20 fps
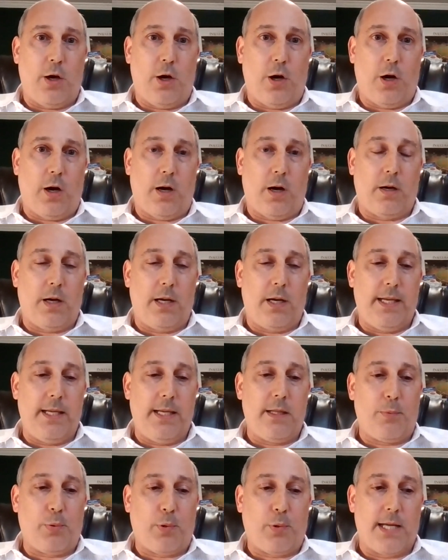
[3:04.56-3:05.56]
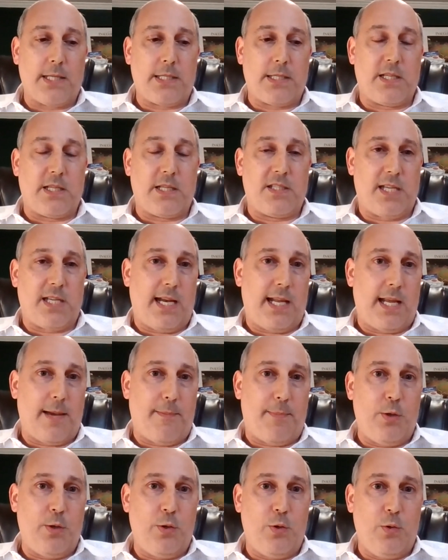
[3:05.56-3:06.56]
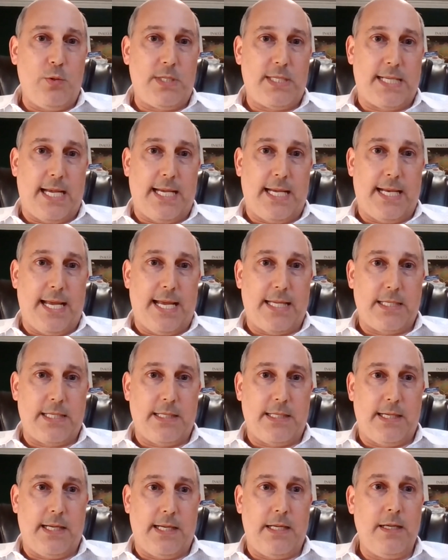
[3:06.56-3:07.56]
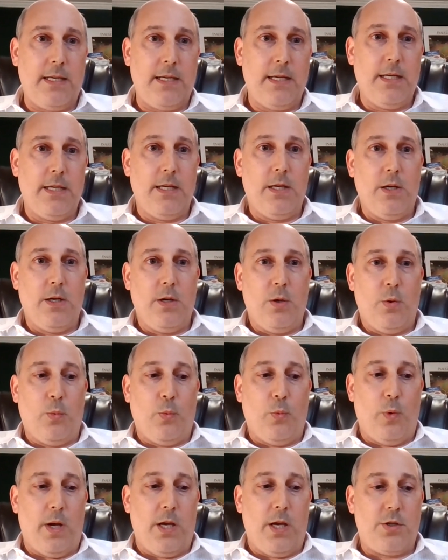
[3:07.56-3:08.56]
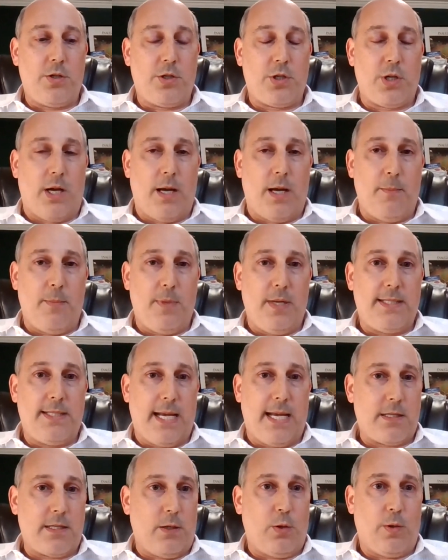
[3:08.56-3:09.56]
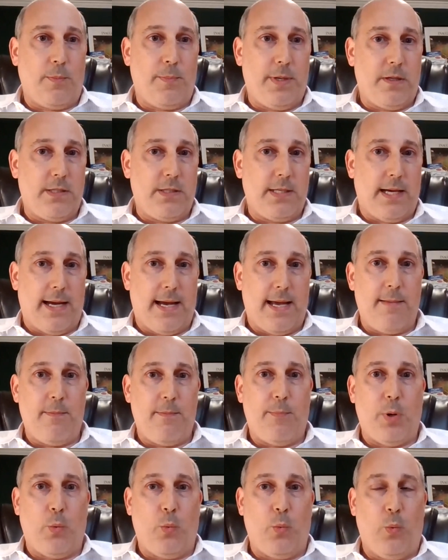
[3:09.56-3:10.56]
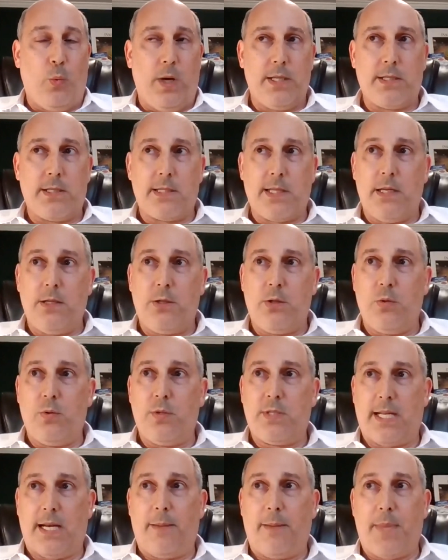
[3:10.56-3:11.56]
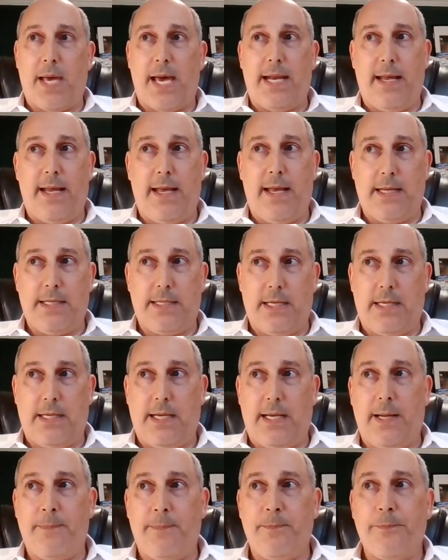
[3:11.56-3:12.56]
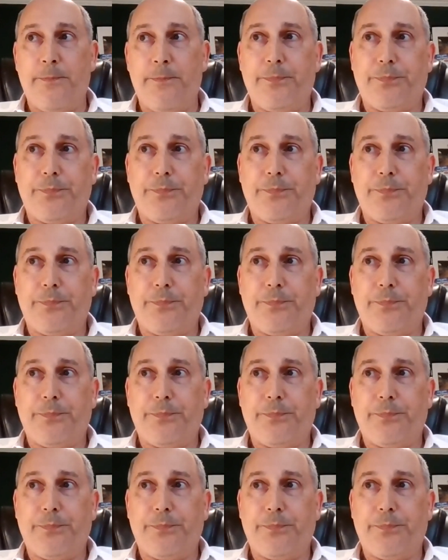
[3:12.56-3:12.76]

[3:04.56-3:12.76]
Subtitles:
are in the process of setting up a new state entity, which it takes a little bit of time, but once they do set up that entity,